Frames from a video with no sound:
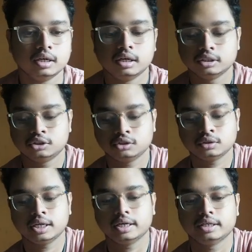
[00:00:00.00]
So
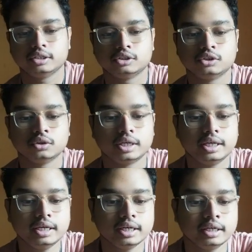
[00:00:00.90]
okay, so
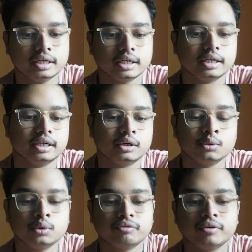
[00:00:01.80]
here
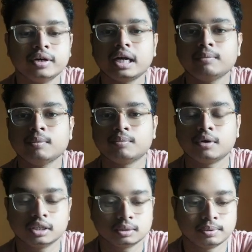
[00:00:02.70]
two different type of
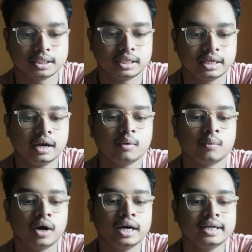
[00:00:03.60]
bonds present here.
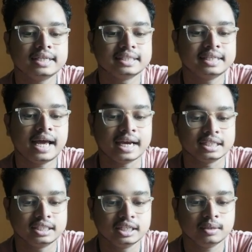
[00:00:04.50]
One is the
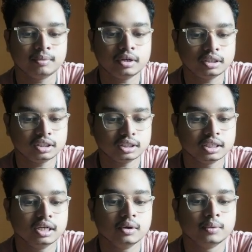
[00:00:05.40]
axial bonds,
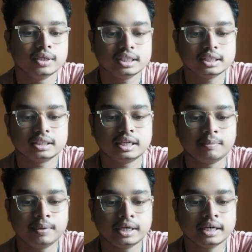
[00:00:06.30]
which is
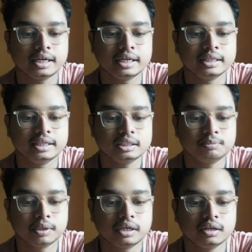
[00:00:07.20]
depicted in this
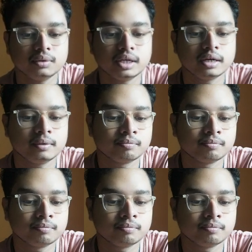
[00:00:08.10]
particular